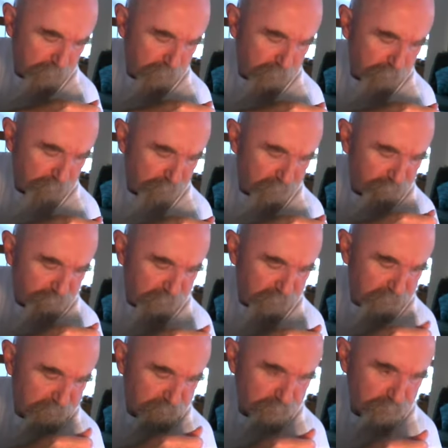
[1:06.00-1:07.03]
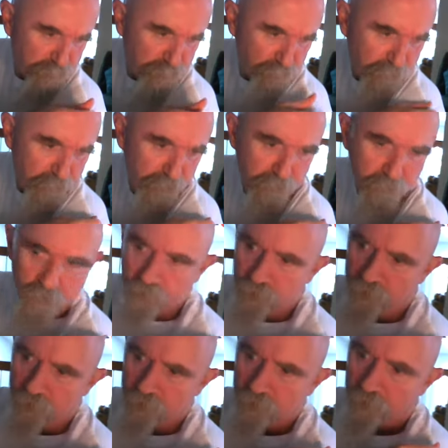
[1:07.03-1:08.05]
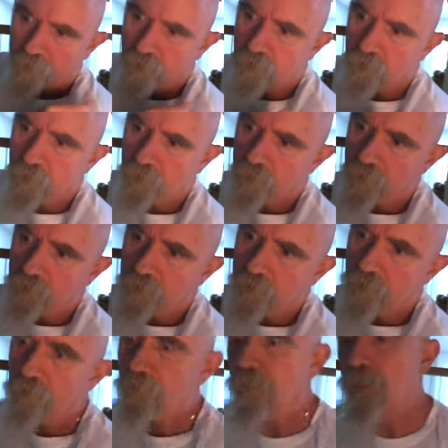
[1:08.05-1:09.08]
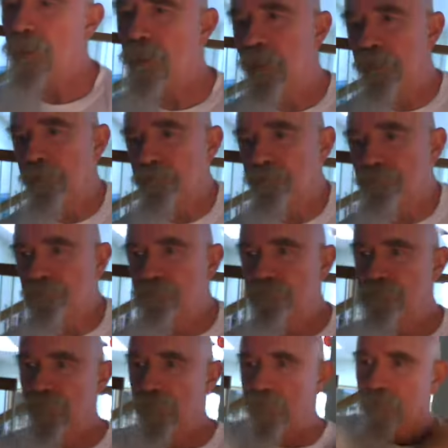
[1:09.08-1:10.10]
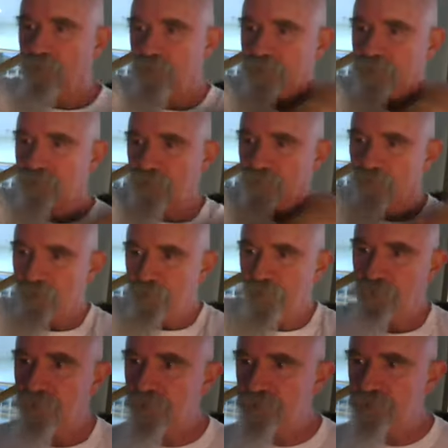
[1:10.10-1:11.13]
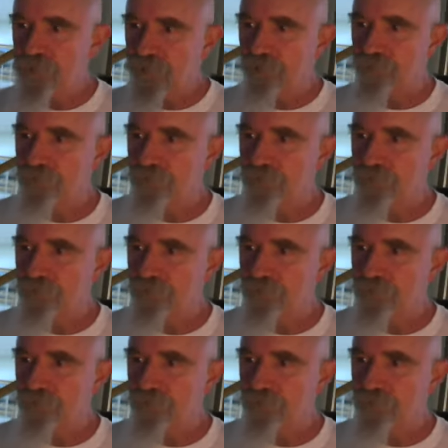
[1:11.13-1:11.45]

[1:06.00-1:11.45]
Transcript: They all have this funny string. Oh my. Wow, that's going to drive me crazy.